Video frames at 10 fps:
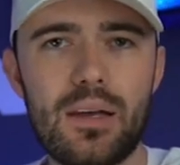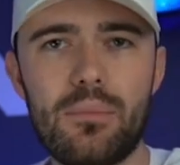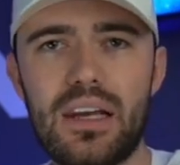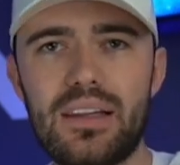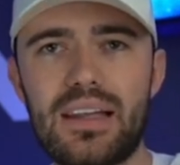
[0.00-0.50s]

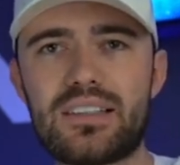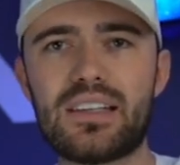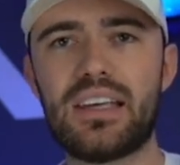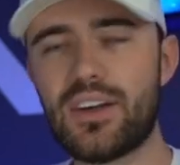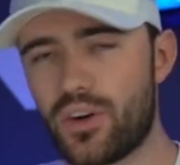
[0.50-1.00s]
meaning that
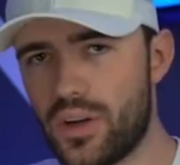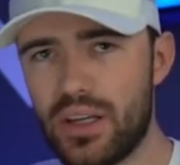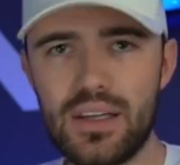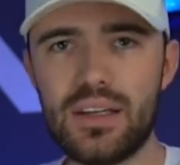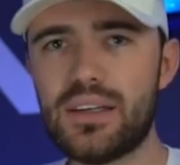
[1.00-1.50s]

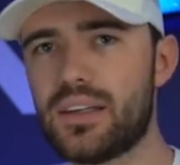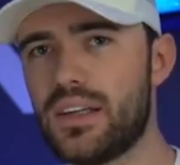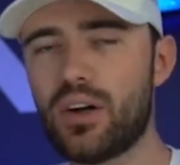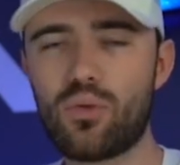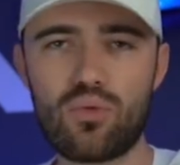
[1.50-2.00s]
security,
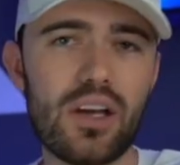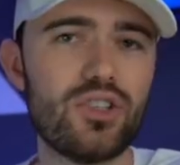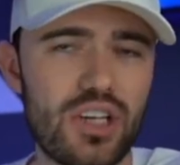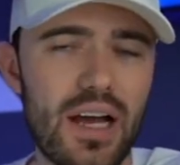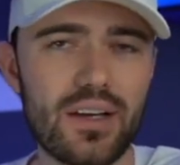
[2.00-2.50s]
you know, run
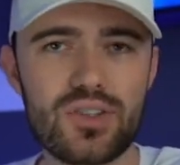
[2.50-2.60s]
check.